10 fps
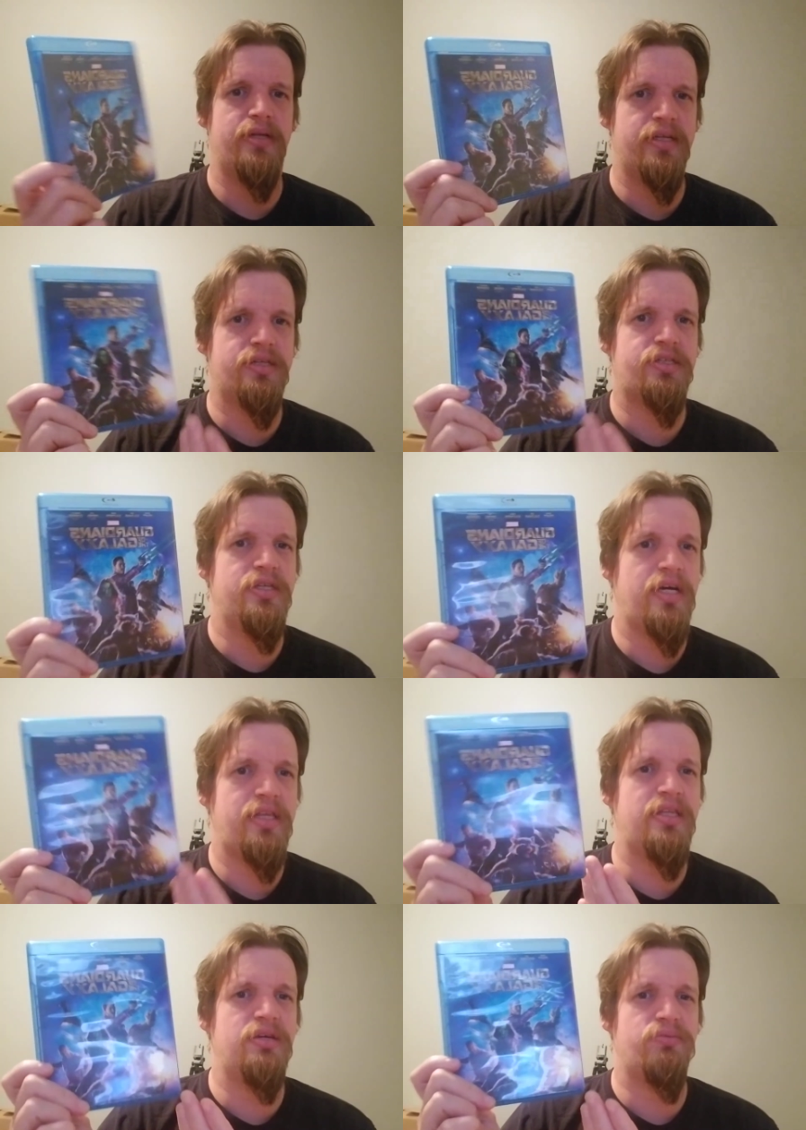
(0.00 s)
There's
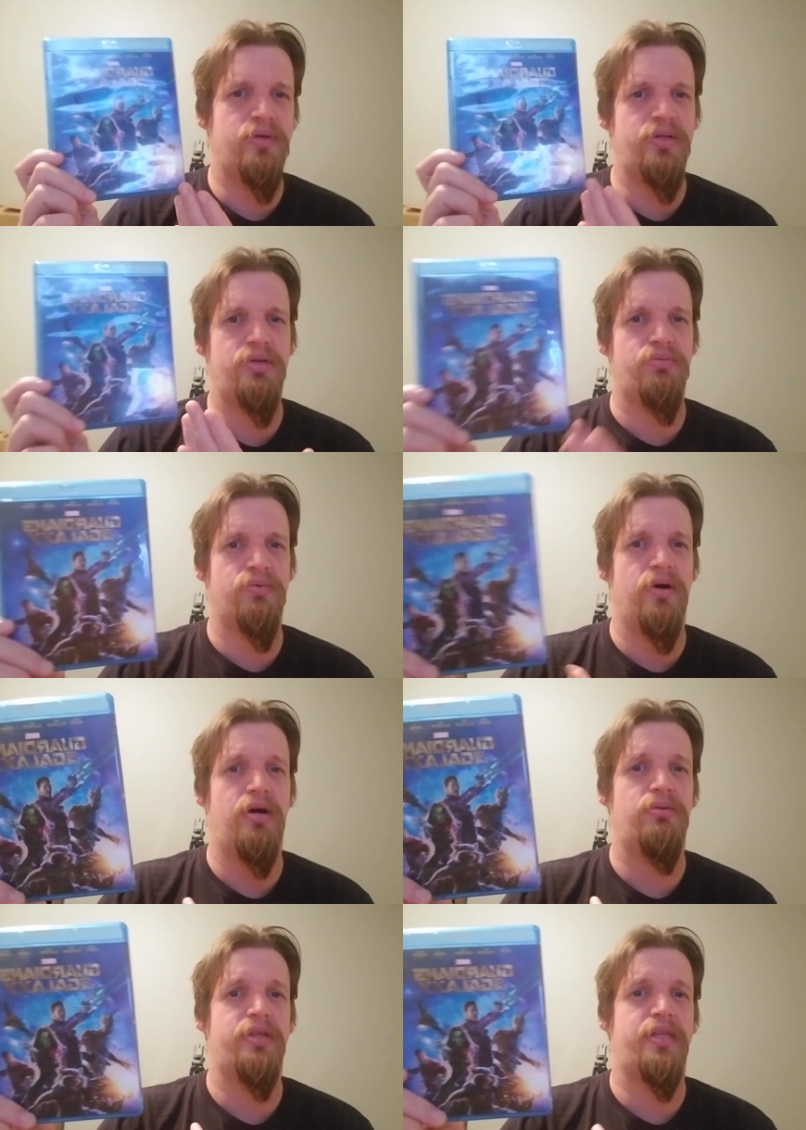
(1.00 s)
nothing really
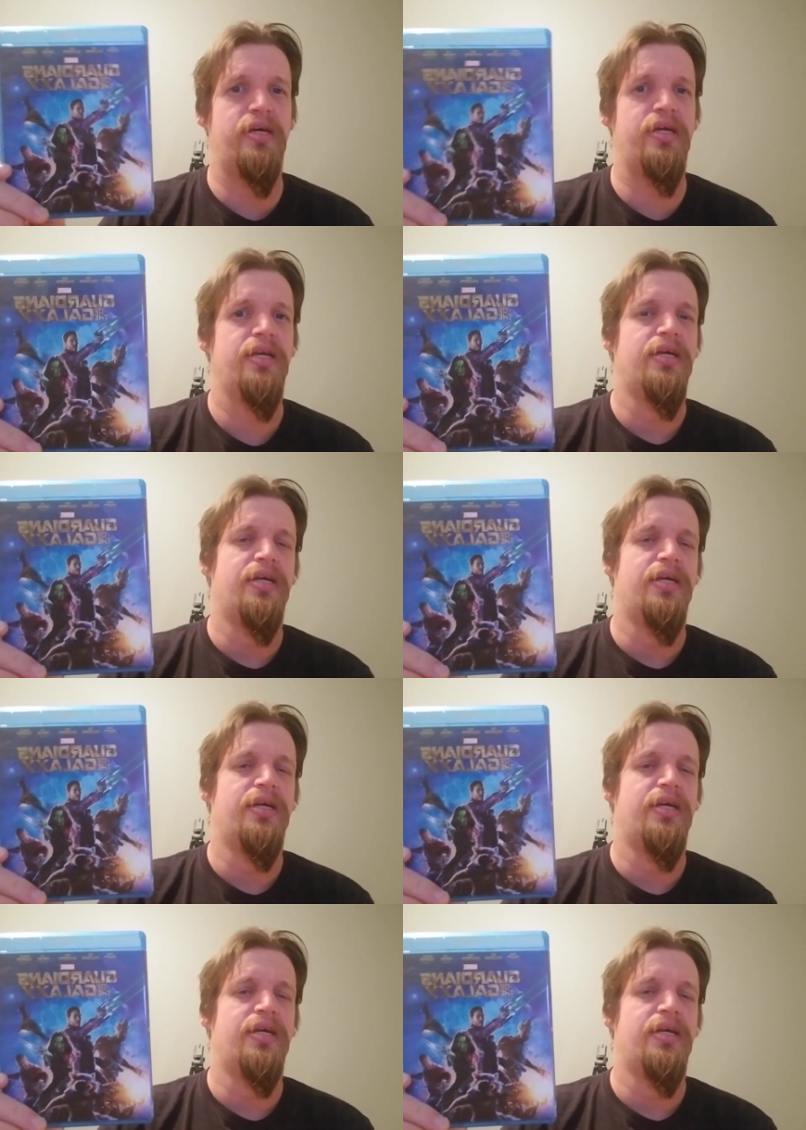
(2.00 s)
wrong with it.